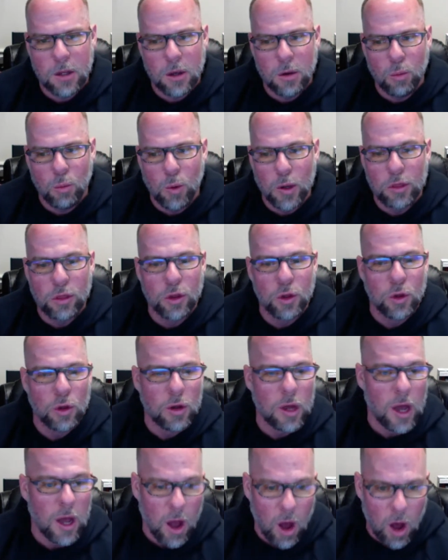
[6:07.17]
with
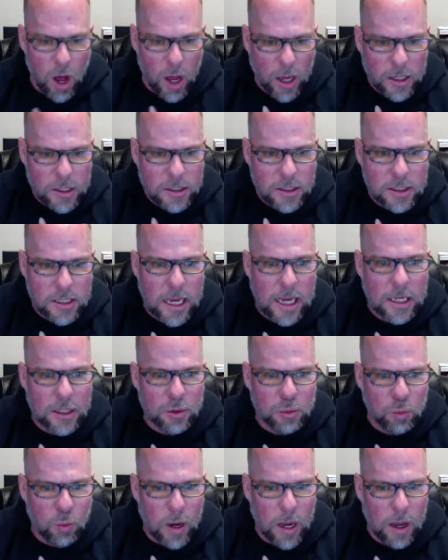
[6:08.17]
us
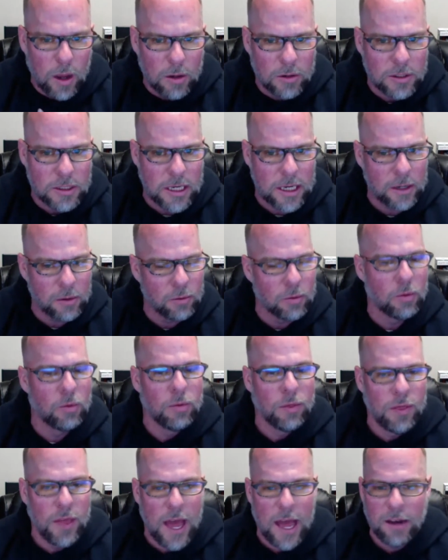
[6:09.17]
as well, saying
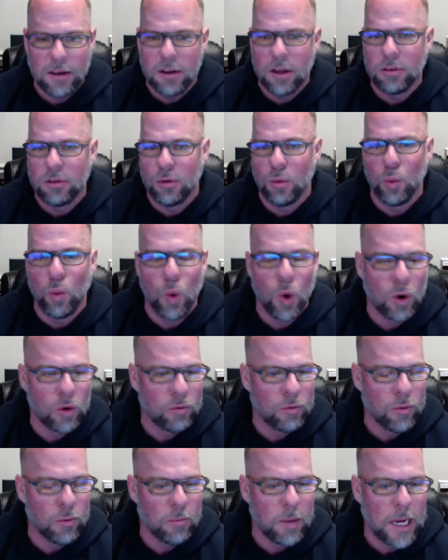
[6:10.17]
that doesn't
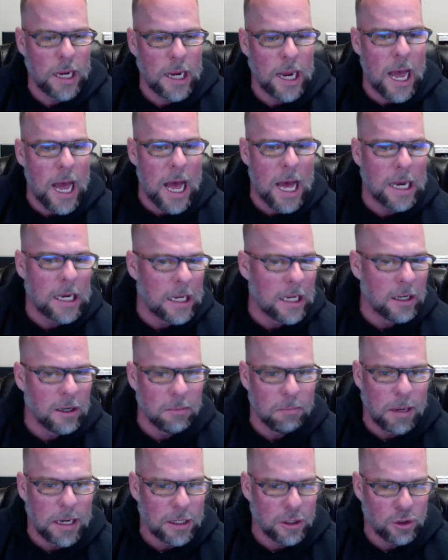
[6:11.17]
work for me. I need
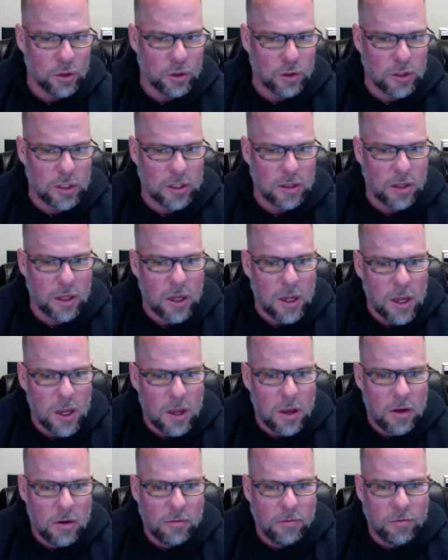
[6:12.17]
to make sure that
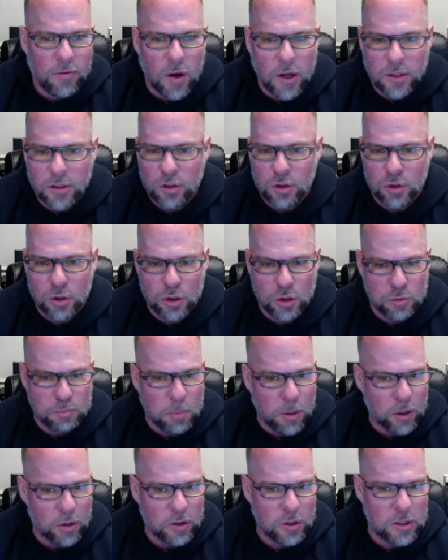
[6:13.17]
funds are
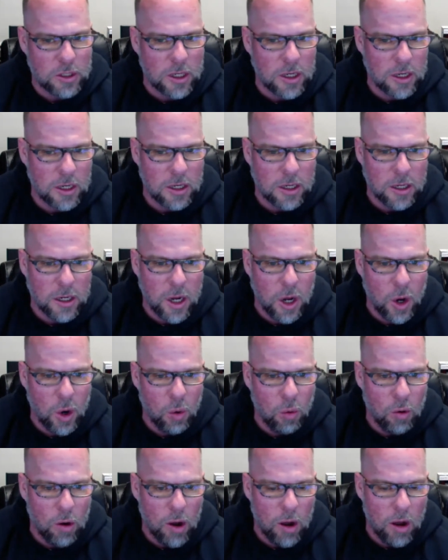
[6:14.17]
dispersed,
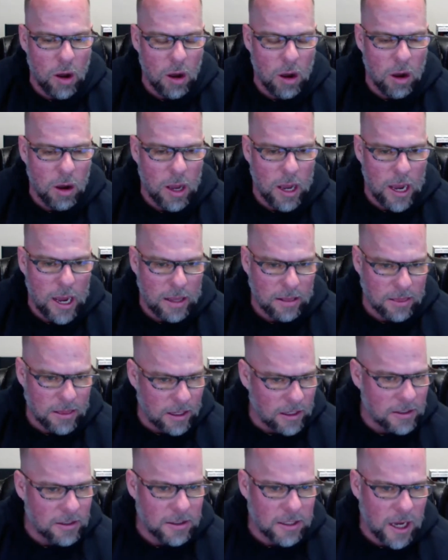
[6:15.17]
at
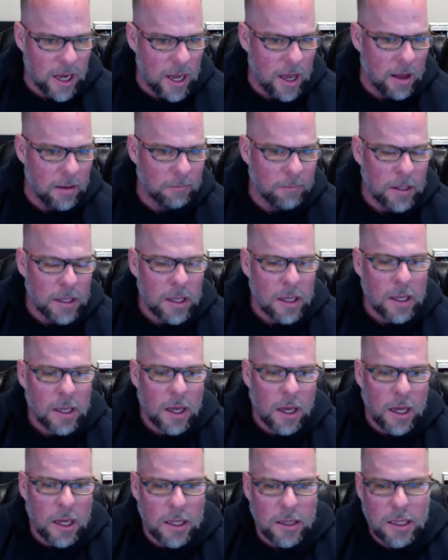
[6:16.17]
this time,
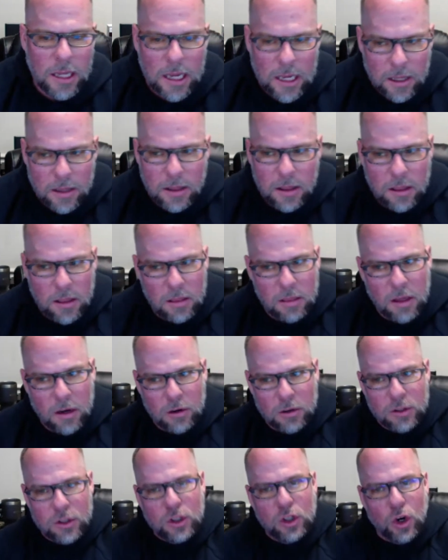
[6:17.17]
and
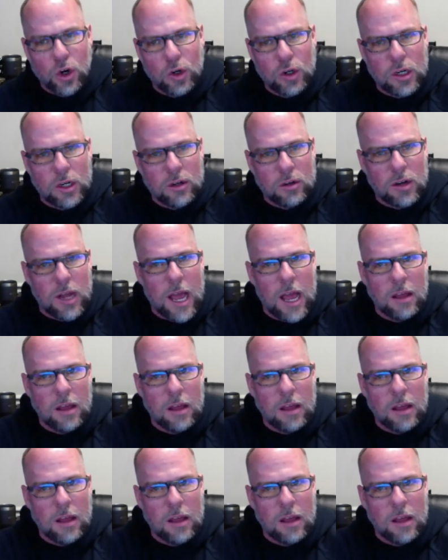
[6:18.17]
there's certain